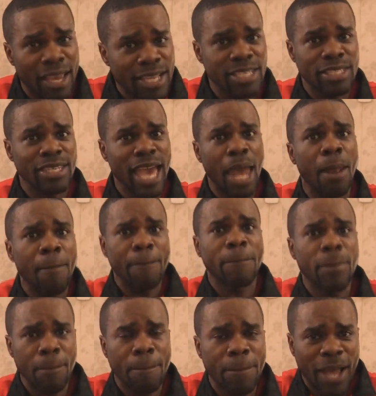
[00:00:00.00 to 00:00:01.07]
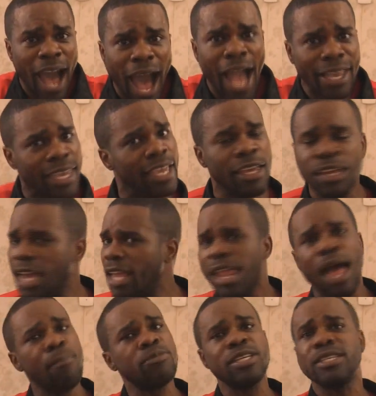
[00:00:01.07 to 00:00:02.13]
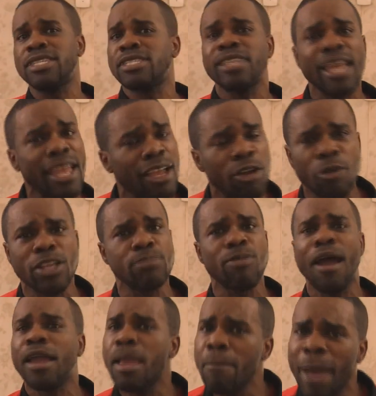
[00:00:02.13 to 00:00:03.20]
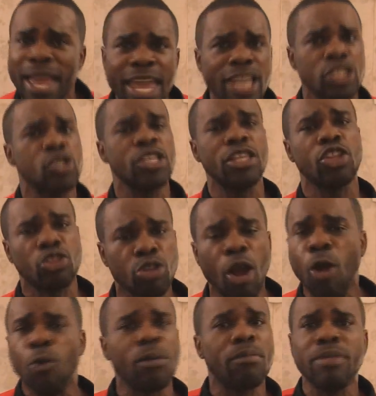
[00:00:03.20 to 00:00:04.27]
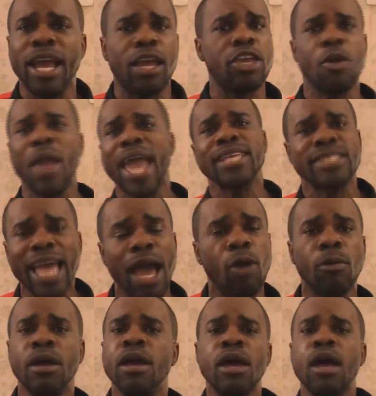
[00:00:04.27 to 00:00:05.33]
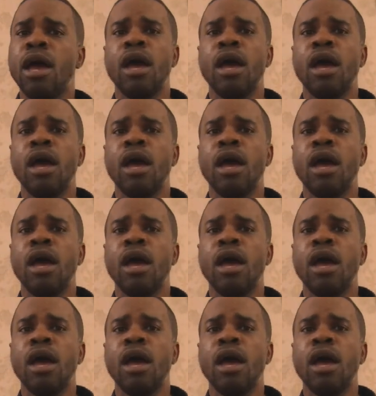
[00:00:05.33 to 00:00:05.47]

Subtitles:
And he's kind of cocky. And I'm just saying, Chris Brown, he might hit you in the throat, knock your ass out.